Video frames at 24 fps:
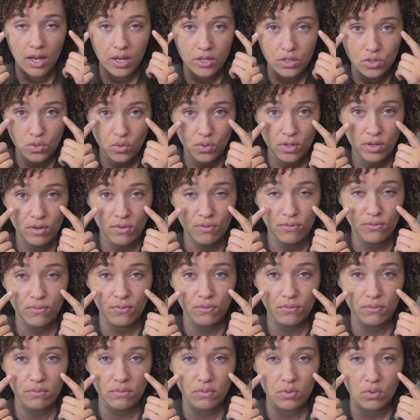sort of
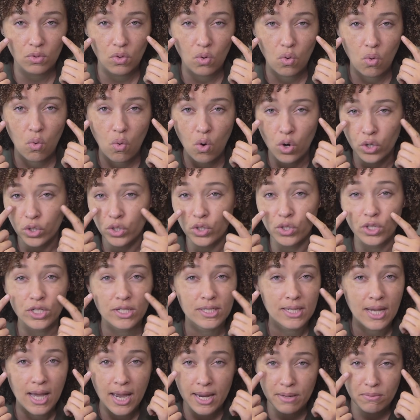quarter or
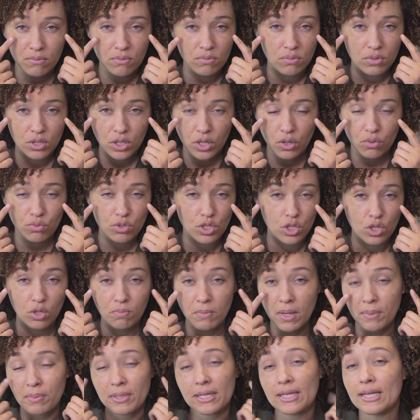dime,
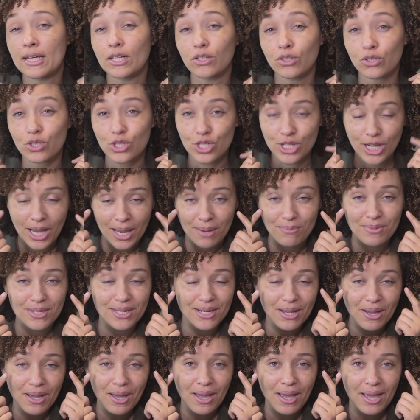maybe nickel shaped
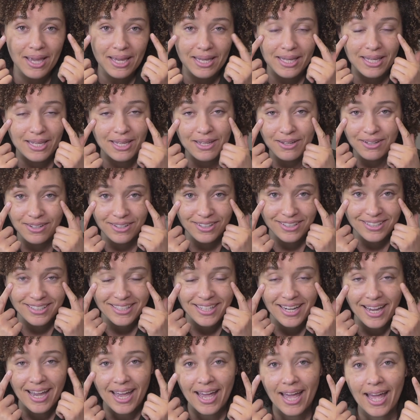
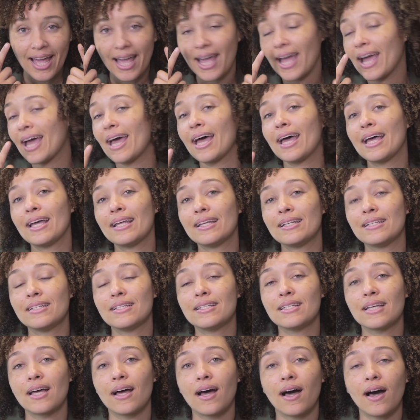here,
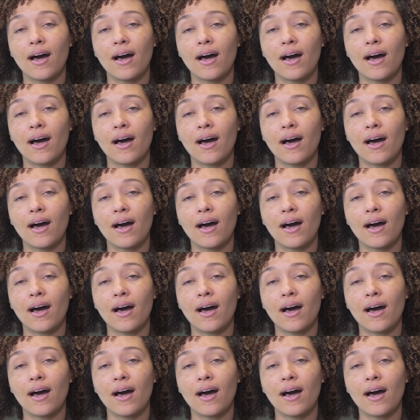and